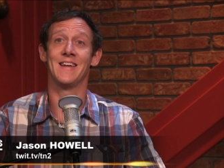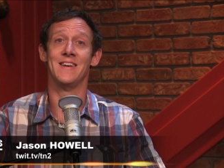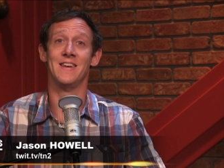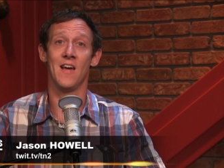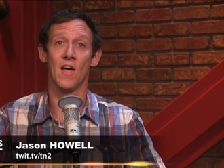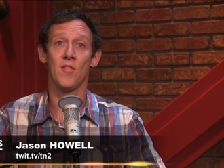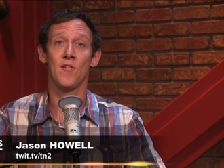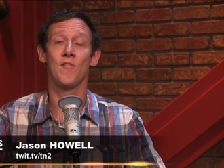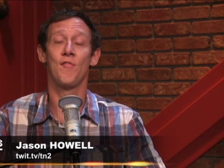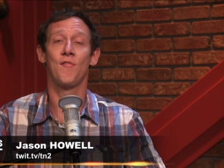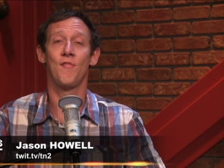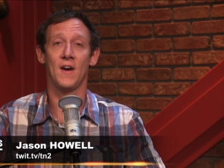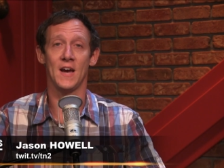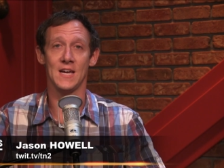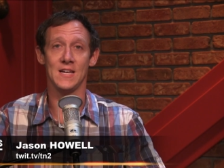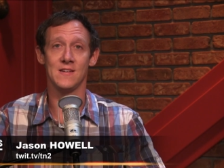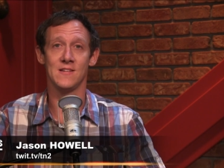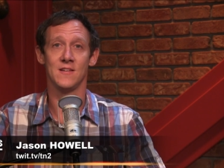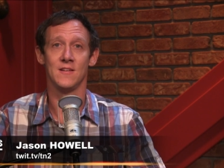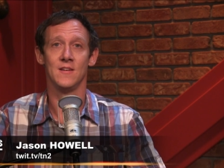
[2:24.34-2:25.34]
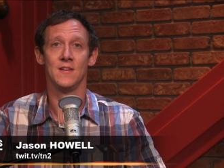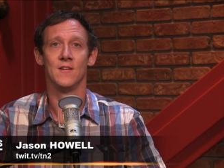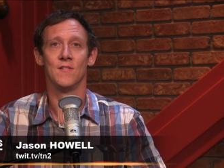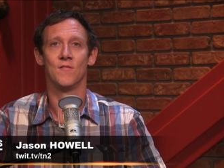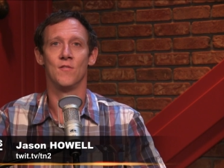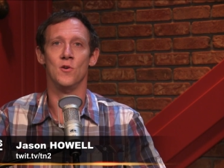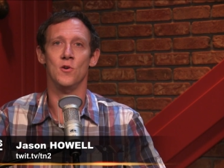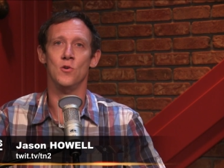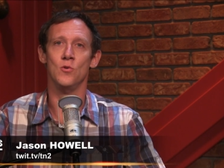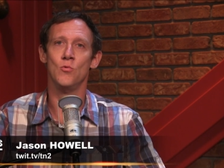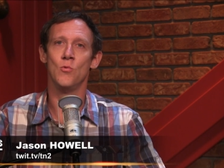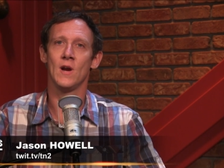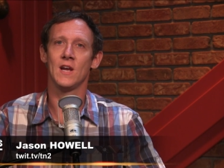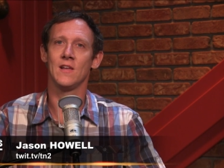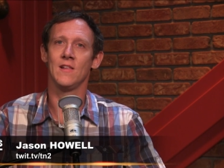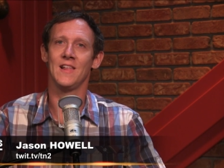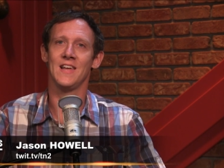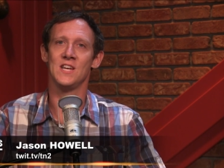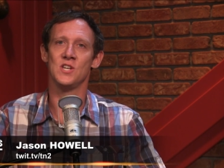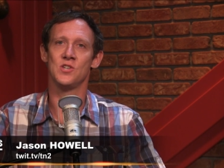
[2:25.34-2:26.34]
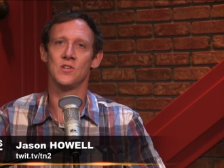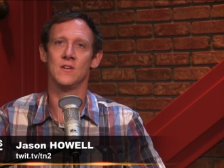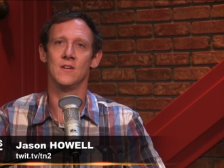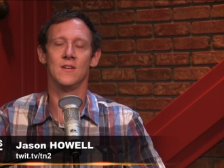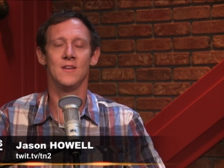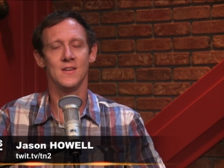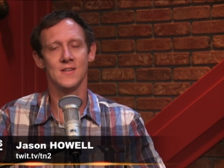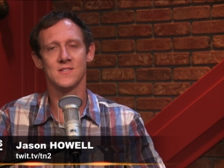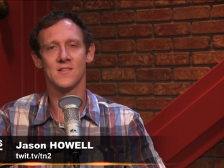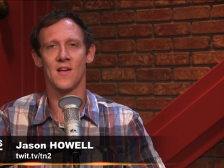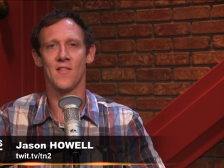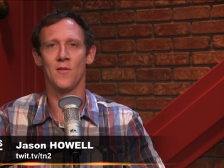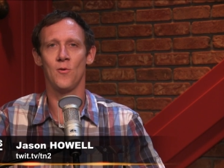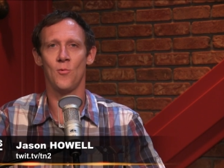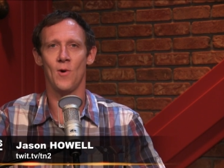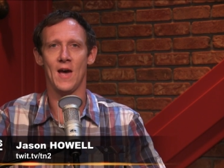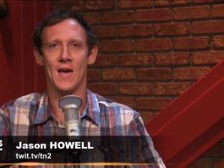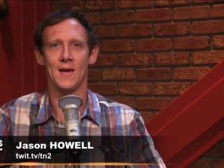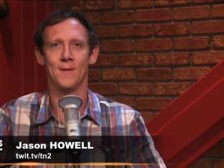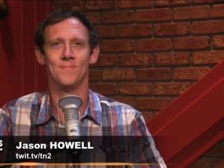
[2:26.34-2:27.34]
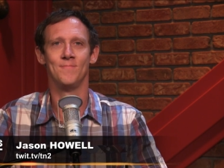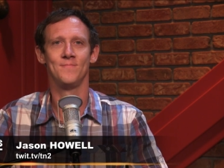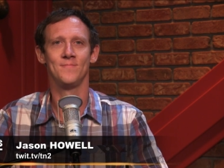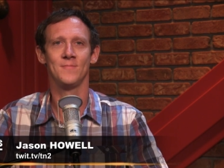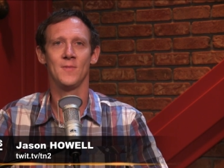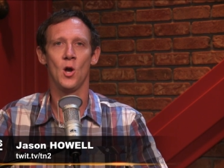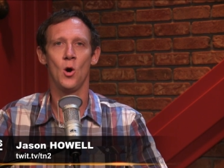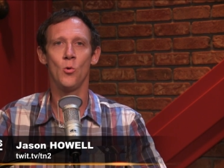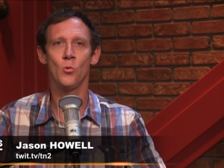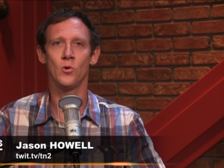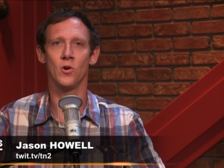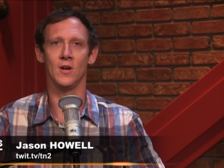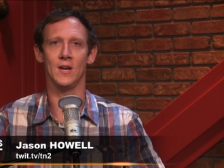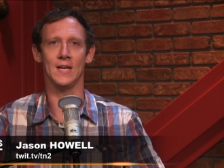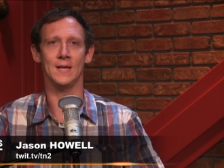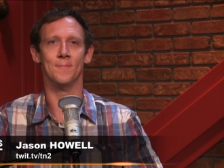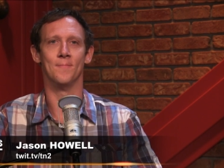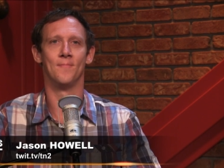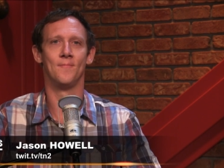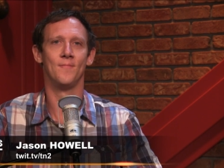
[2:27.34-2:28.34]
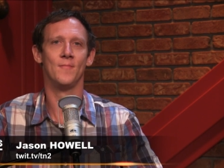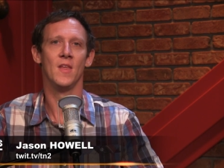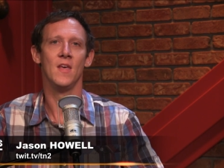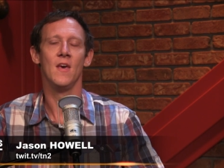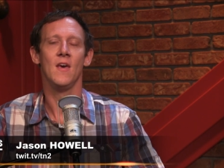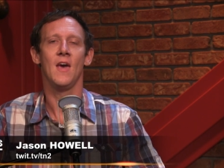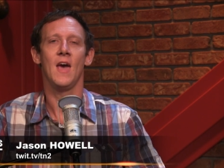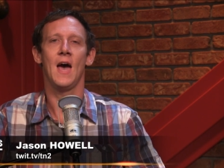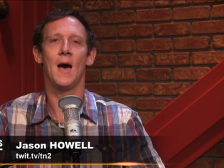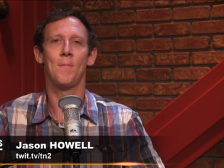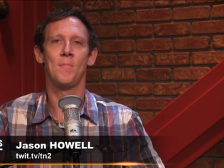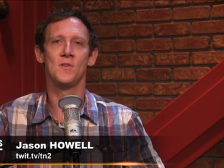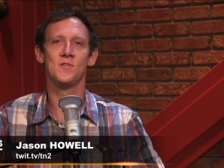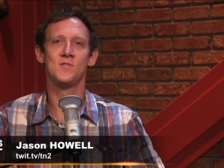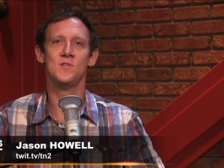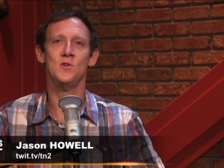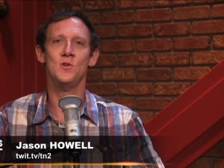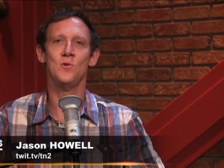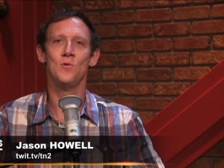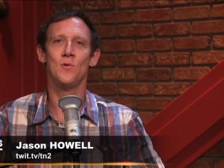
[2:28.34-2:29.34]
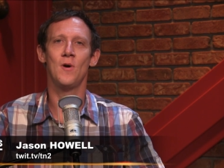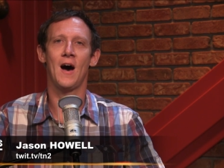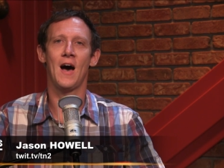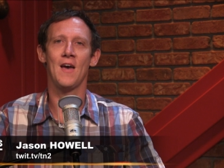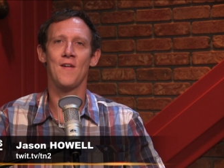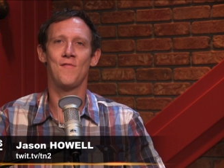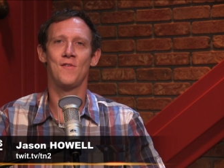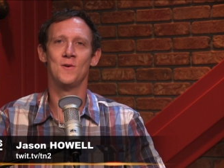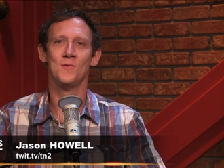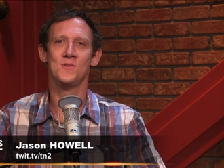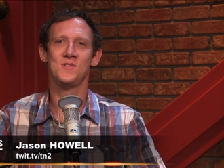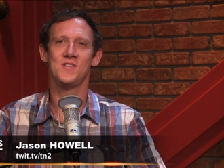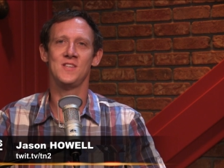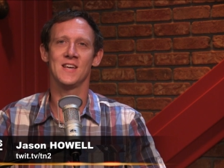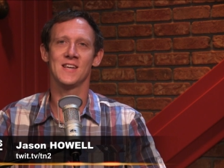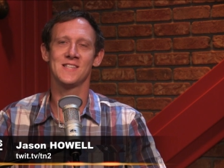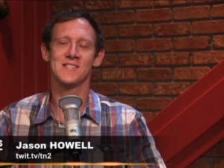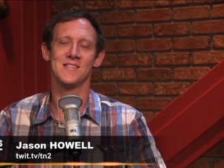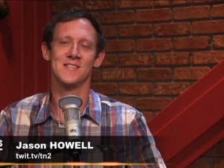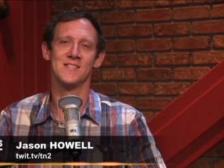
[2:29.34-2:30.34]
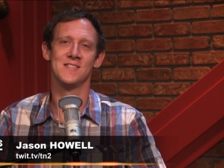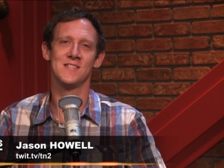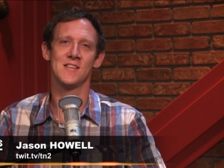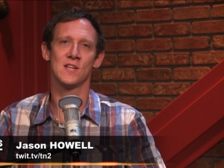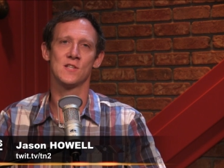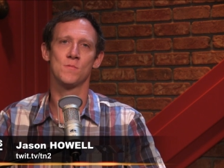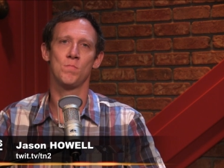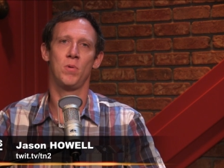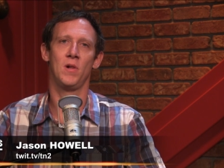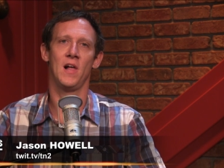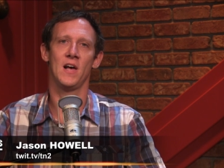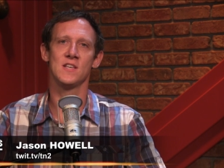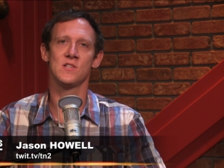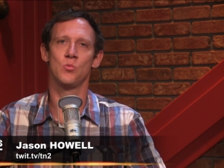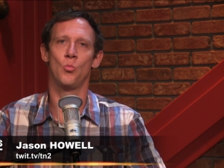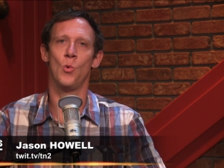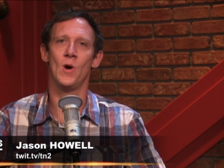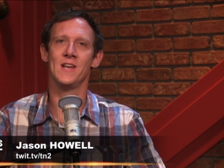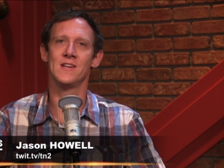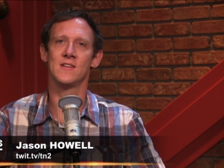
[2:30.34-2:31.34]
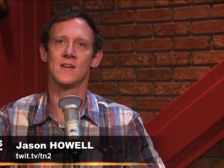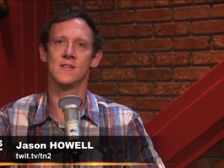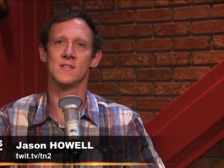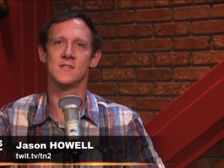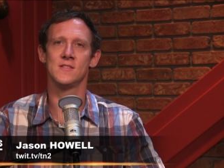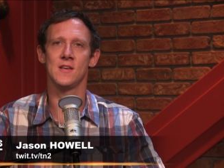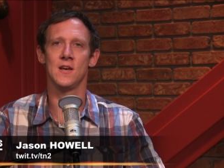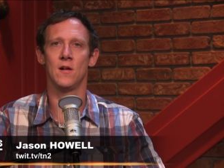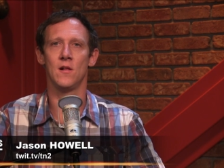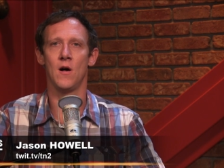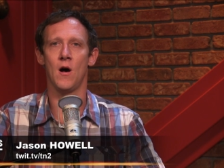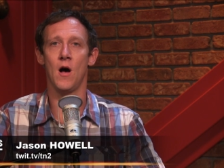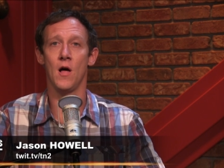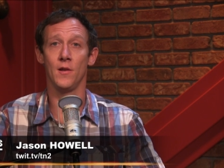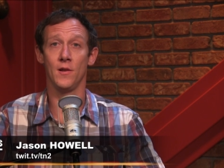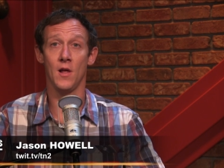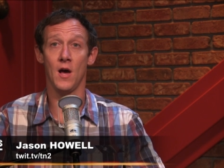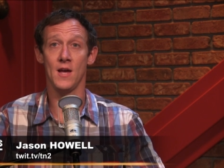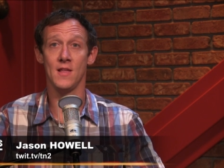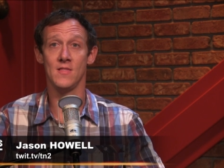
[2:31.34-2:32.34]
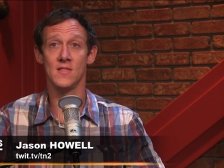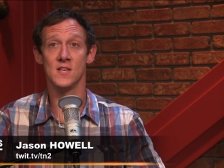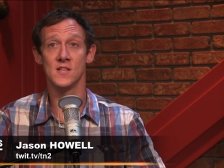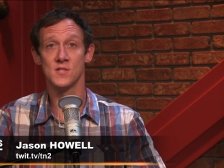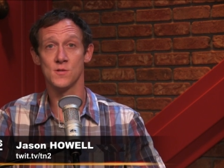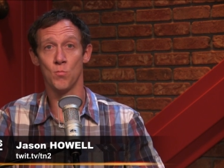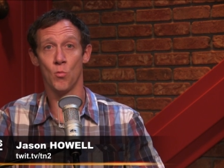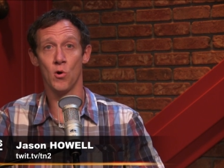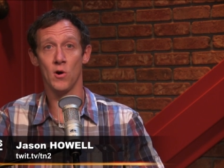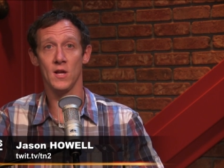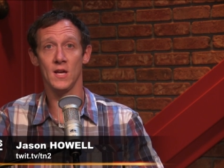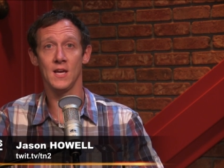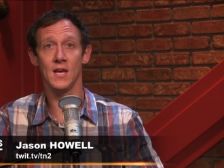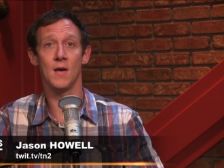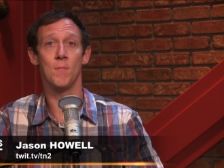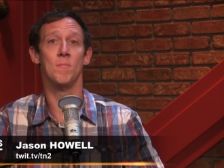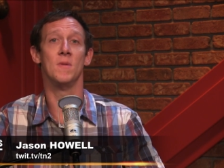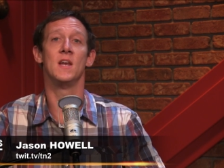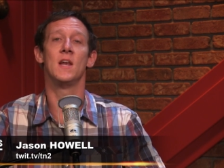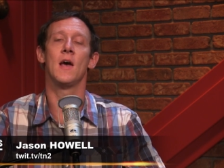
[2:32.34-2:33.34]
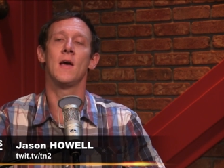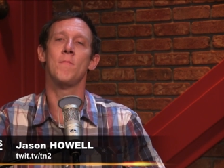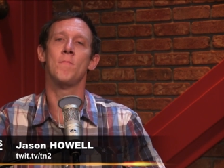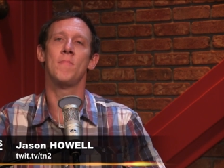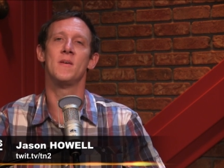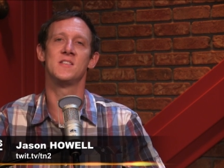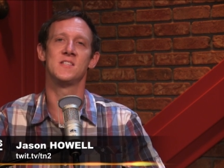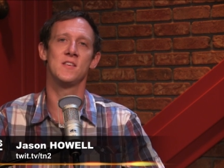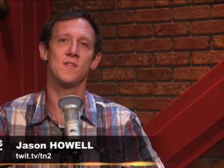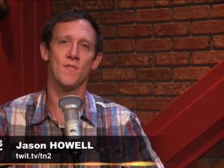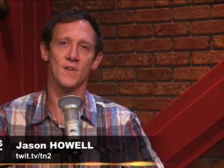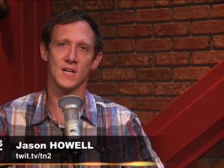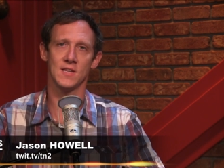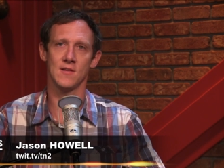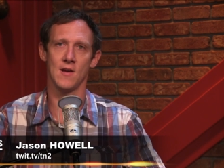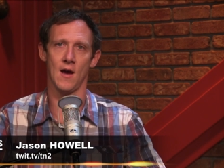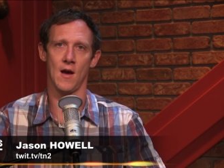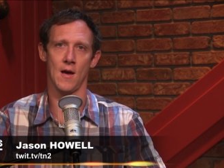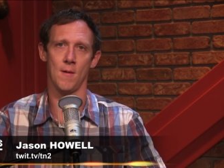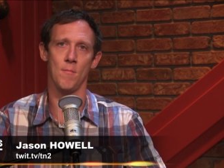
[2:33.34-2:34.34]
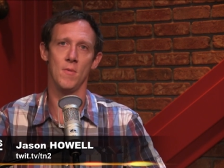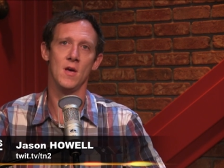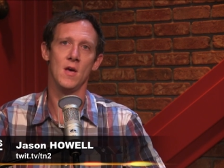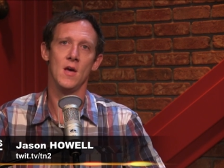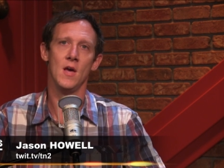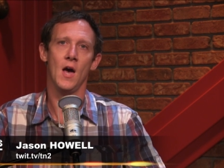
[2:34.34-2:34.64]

another fight for new regulation is on the way. Oh, goody. Apple's new iPhone 6 and 6 Plus went on sale online this morning at midnight Pacific time,